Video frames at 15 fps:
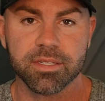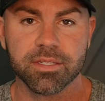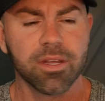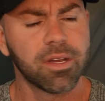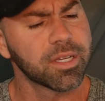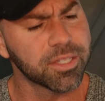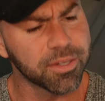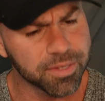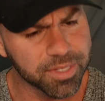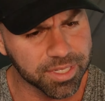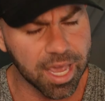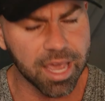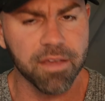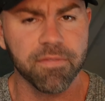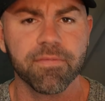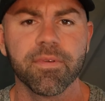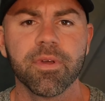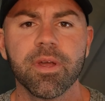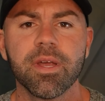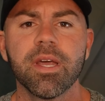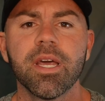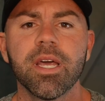As long as they're safe,
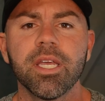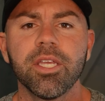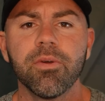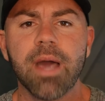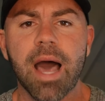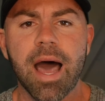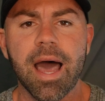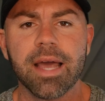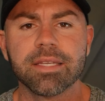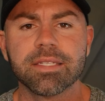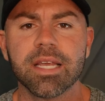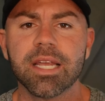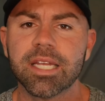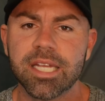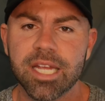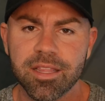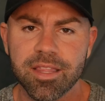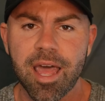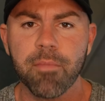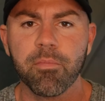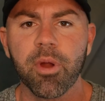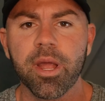you guys get
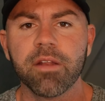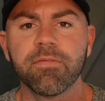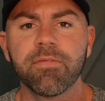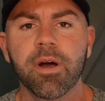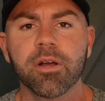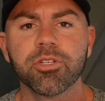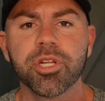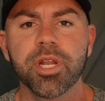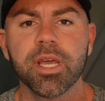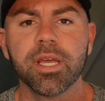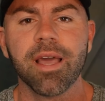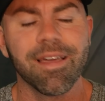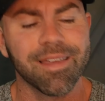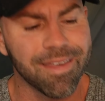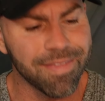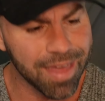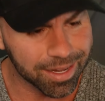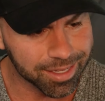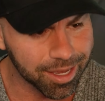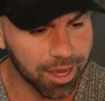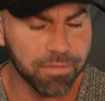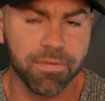that brain functioning, get
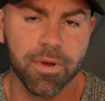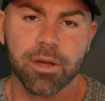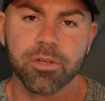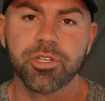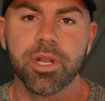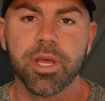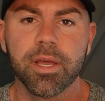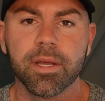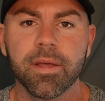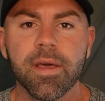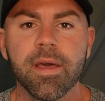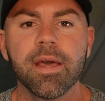that gut functioning,